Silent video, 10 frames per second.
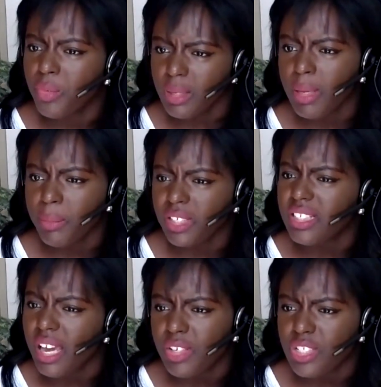really be able to
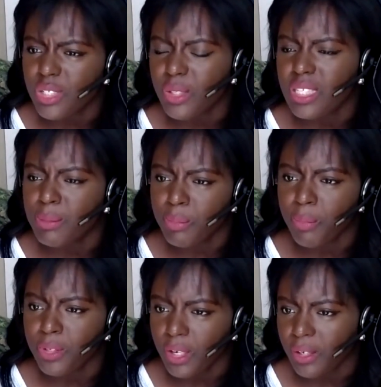dive into this
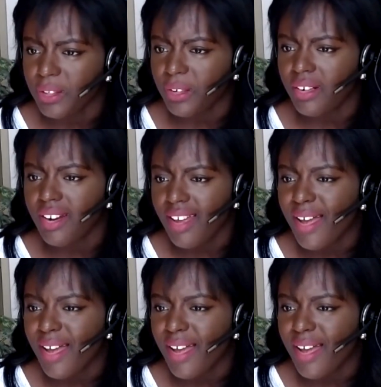particular